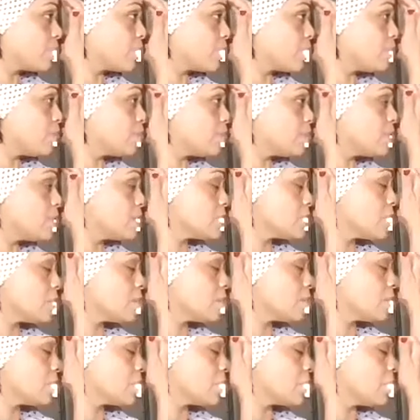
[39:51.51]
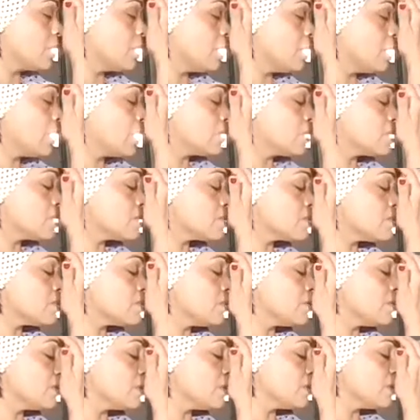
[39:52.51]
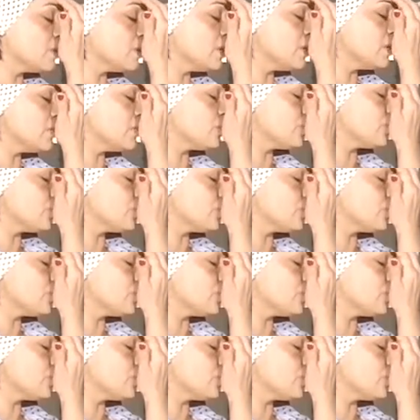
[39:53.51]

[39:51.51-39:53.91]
Keep on tapping, and this will really